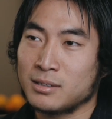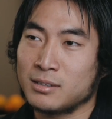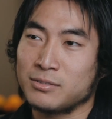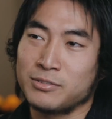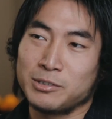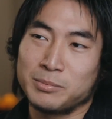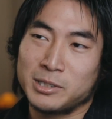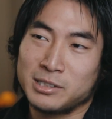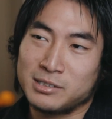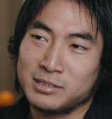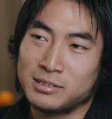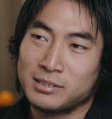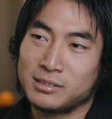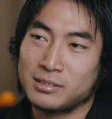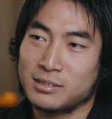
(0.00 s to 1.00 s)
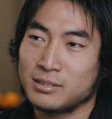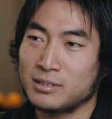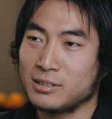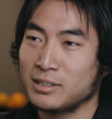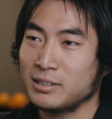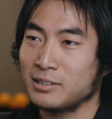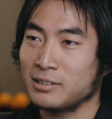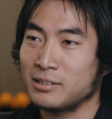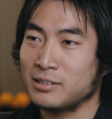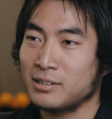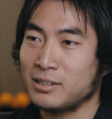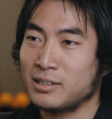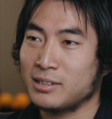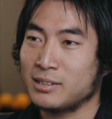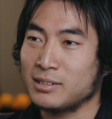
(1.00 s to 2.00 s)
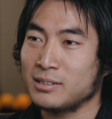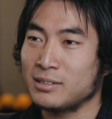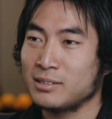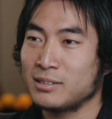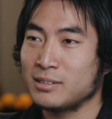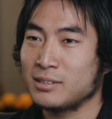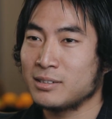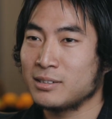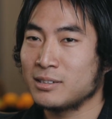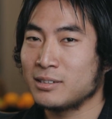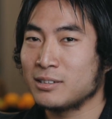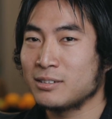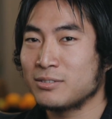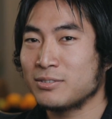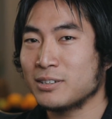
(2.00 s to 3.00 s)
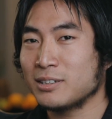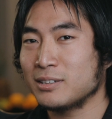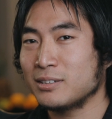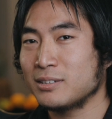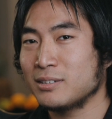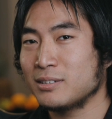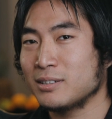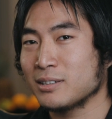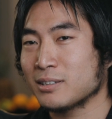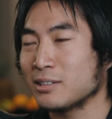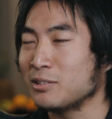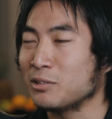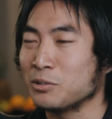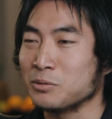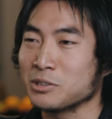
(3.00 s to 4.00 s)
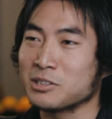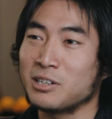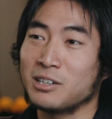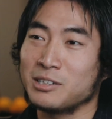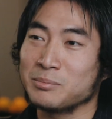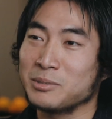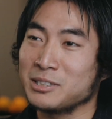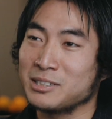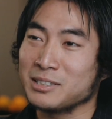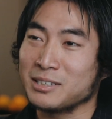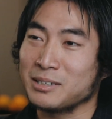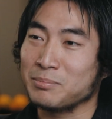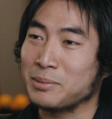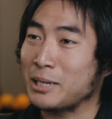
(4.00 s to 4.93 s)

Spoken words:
A few months later, I felt like the Lord was calling me to get